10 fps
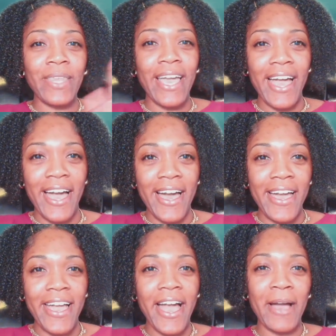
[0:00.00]

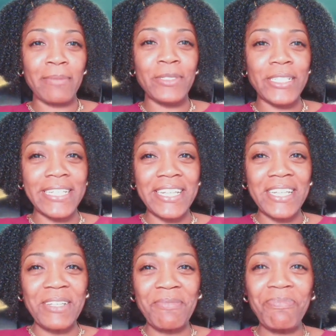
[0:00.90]
Hi, I'm
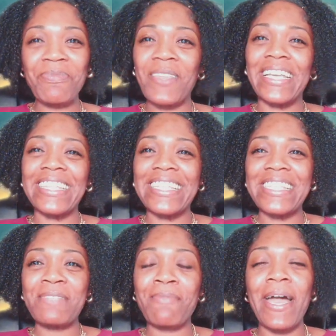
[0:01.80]
Janine. This
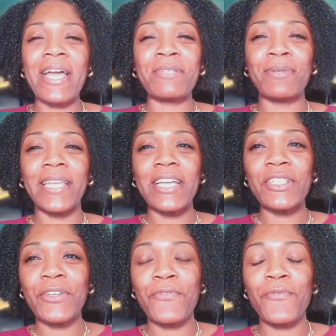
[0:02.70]
is my
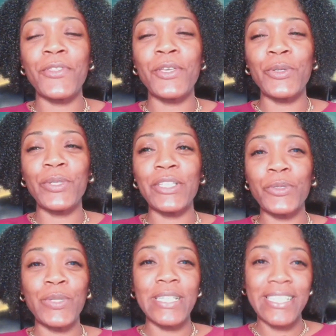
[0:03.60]
explanation for the Unit
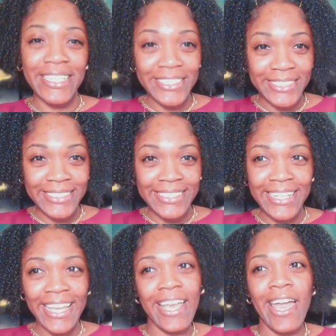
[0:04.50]
2 discussion.
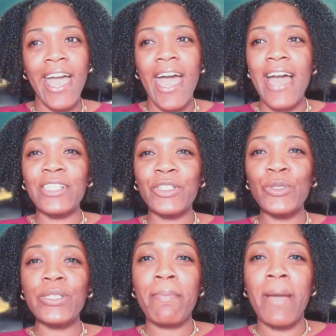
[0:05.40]
As
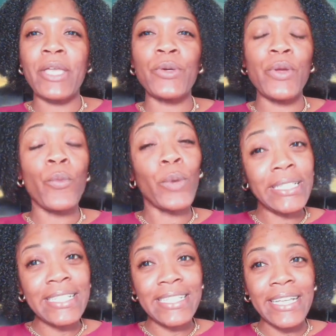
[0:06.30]
used in my Unit 1
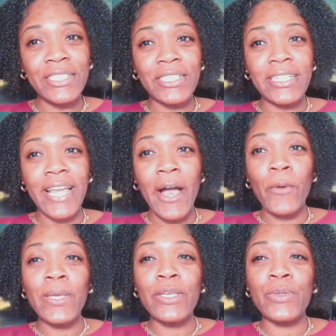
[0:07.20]
discussion, I'll
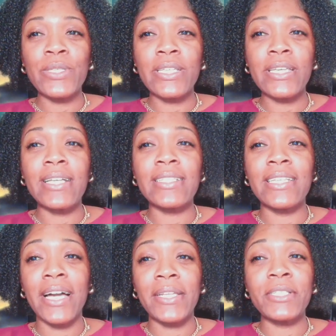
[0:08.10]
be using
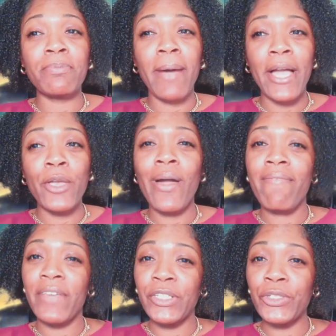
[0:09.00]
Tiana's Bayou
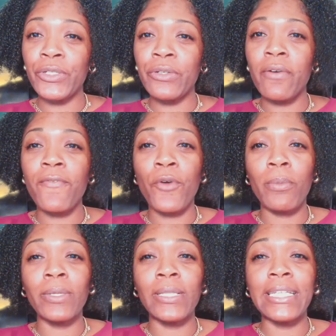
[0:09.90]
Adventure,
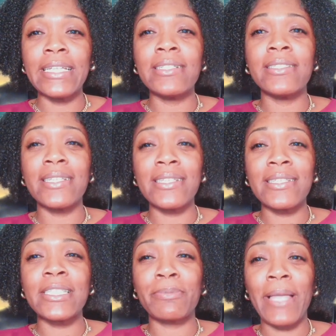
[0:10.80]
formerly Disney
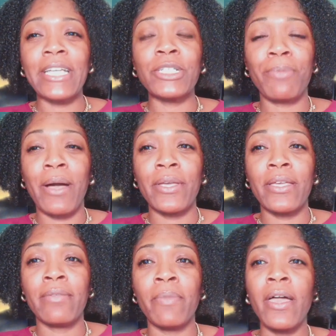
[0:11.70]
Splash
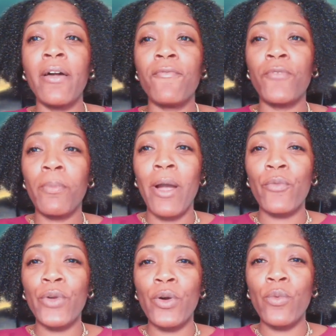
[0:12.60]
Mountain, for my
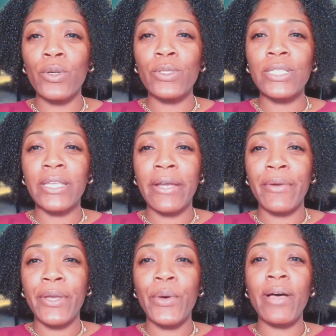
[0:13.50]
real-world
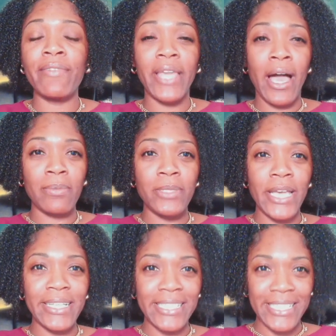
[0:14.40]
scenario of an
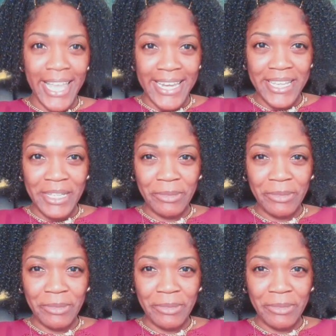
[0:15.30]
object sliding.